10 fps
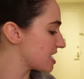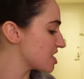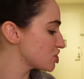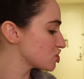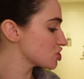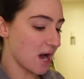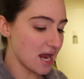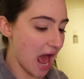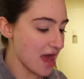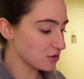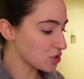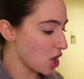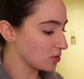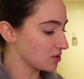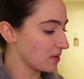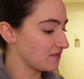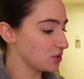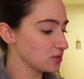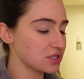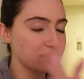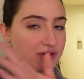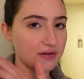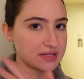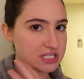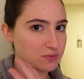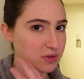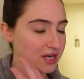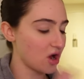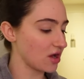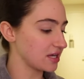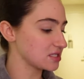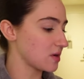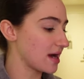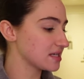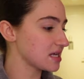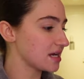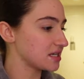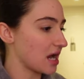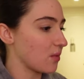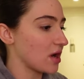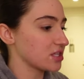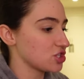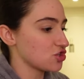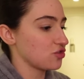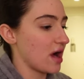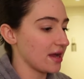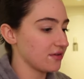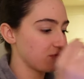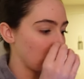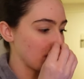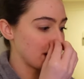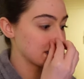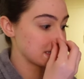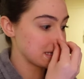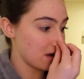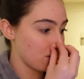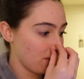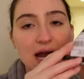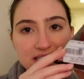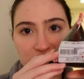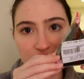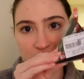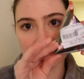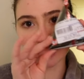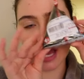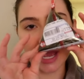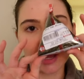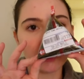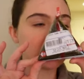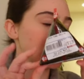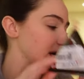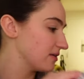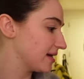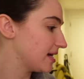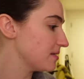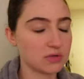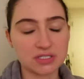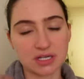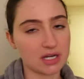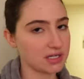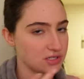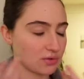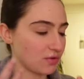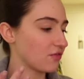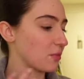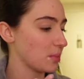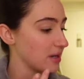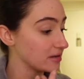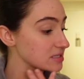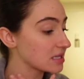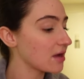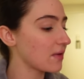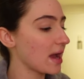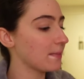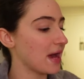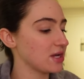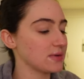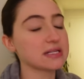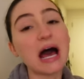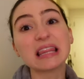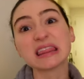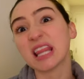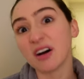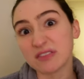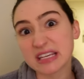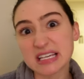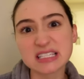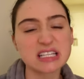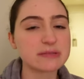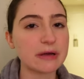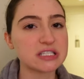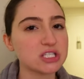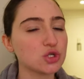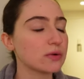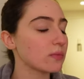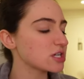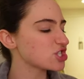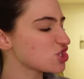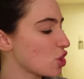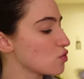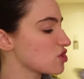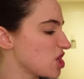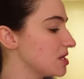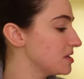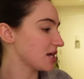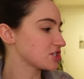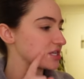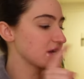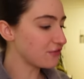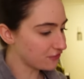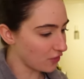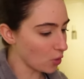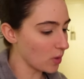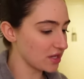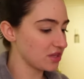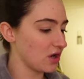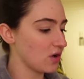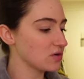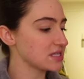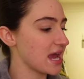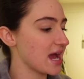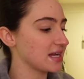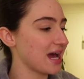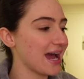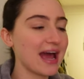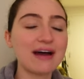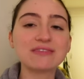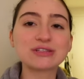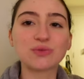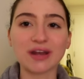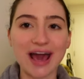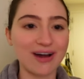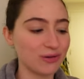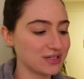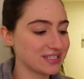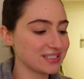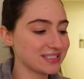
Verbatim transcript: dish, but I don't know. The reviews are very split on it. So I decided I wanted to try it for myself. I did just eat a onigiri. Once again, I don't know if I'm pronouncing that right, but anyways, I love these. The spicy tuna one is so good. I just ate a full one of those and I have this one out